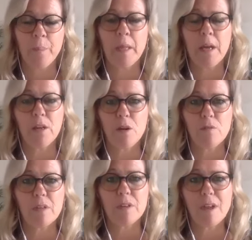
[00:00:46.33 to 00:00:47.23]
And over
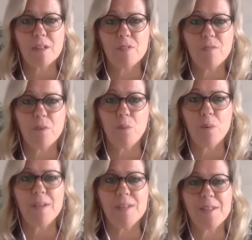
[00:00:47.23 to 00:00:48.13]
the next few
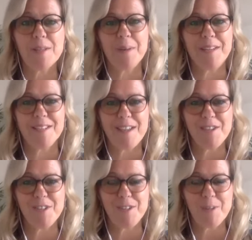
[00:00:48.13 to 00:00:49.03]
weeks, it's my intention